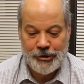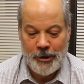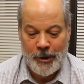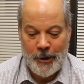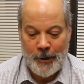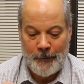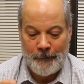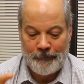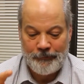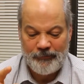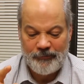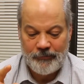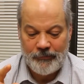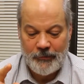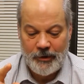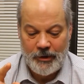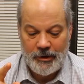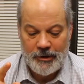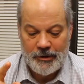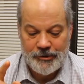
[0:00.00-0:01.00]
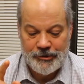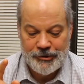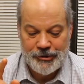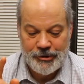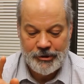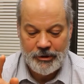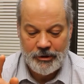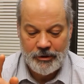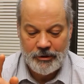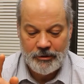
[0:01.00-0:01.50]

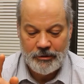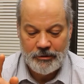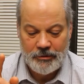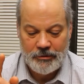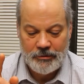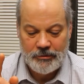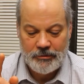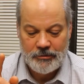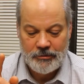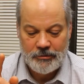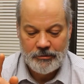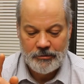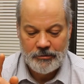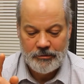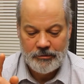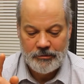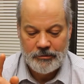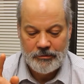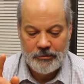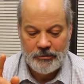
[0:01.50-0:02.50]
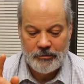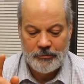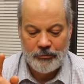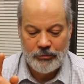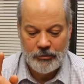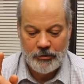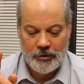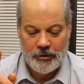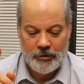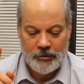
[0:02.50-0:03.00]
oh
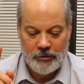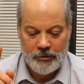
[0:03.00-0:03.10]
boy.